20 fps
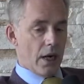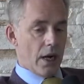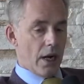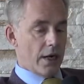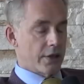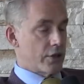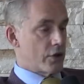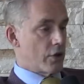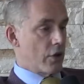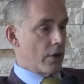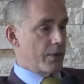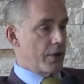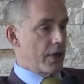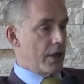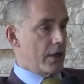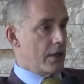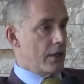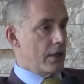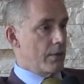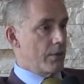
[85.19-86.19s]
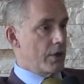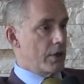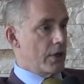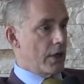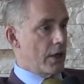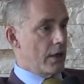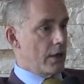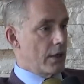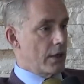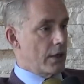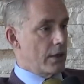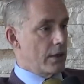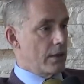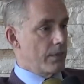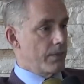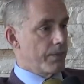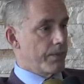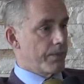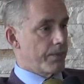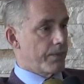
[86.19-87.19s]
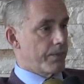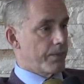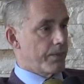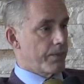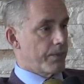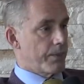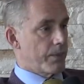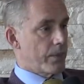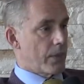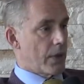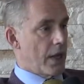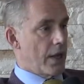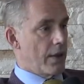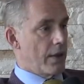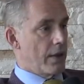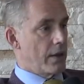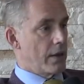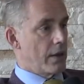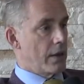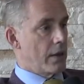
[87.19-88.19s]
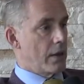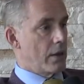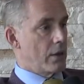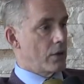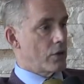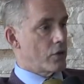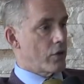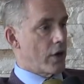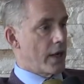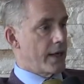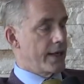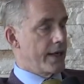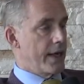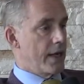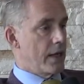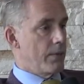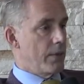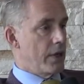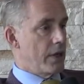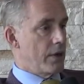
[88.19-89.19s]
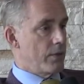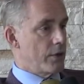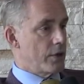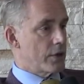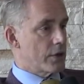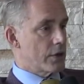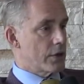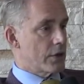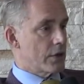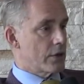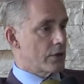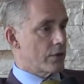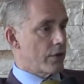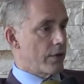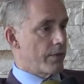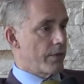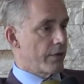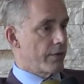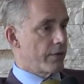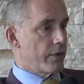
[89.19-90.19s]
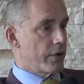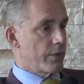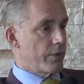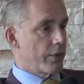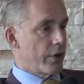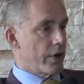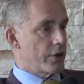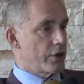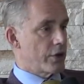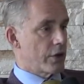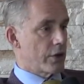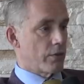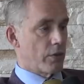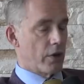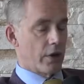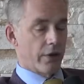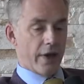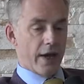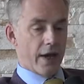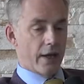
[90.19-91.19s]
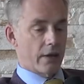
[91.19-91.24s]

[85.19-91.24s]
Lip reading: I stopped taking them entirely and tried ketamine, which is a treatment for depression. Well,